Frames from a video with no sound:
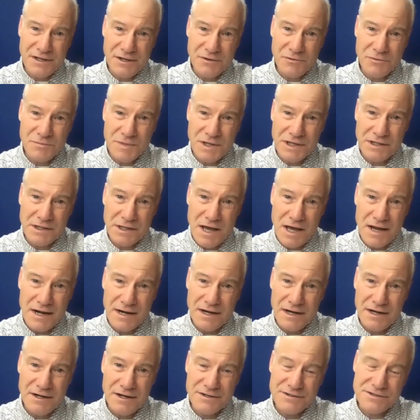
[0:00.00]
It would mean a lot.
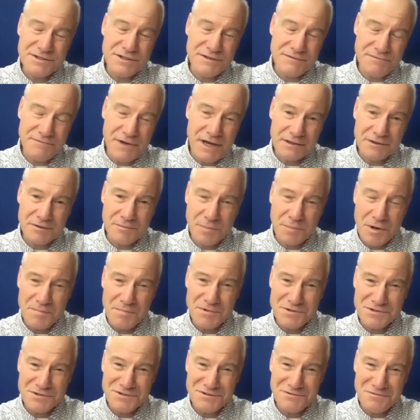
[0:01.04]
And it is, in fact, the
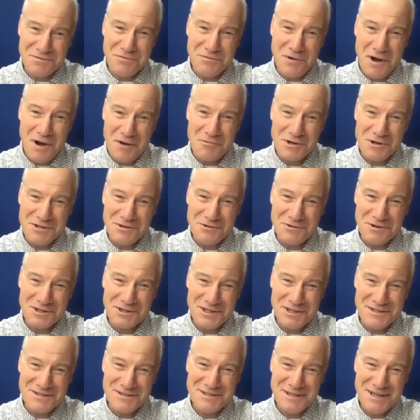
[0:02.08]
purpose of why we're doing
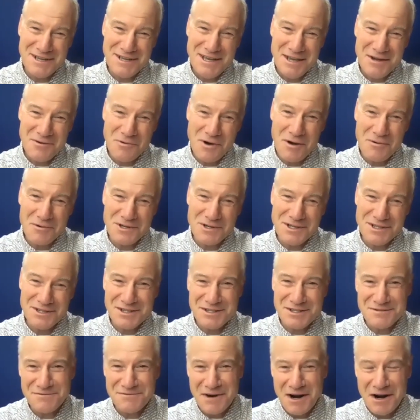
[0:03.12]
this and why we did
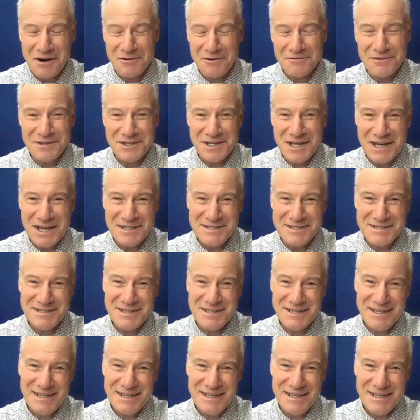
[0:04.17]
these viral vignettes.